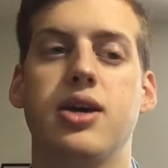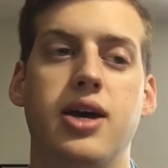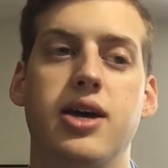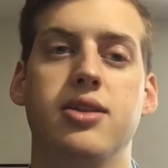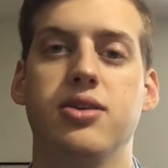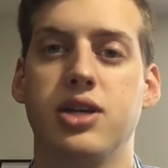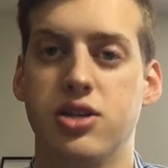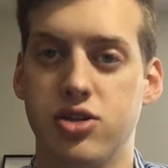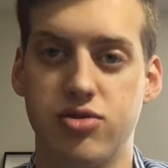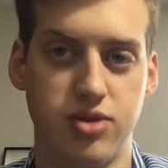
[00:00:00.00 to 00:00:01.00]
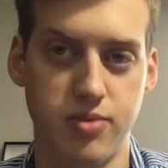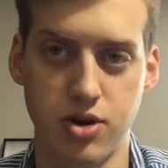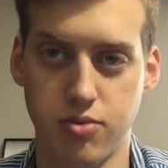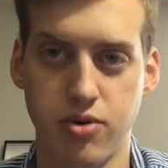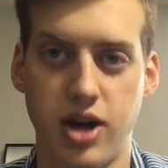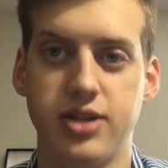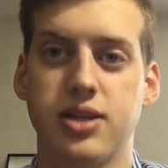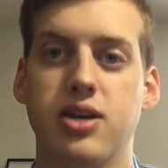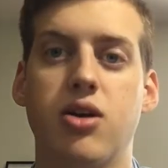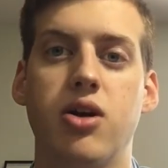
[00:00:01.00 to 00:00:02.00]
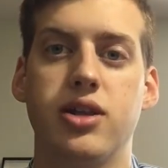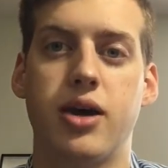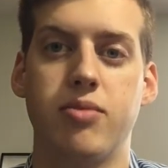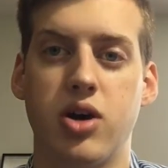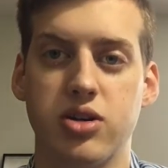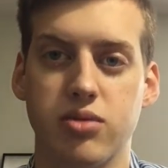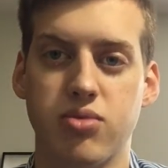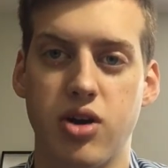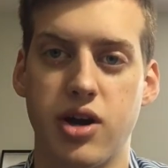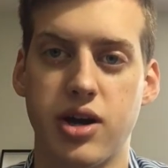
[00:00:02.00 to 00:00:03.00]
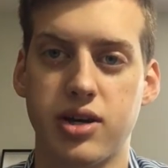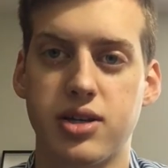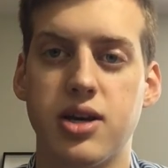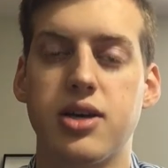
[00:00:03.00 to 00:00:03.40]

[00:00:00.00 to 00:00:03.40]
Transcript: and they'll get distributor pricing on that modern product,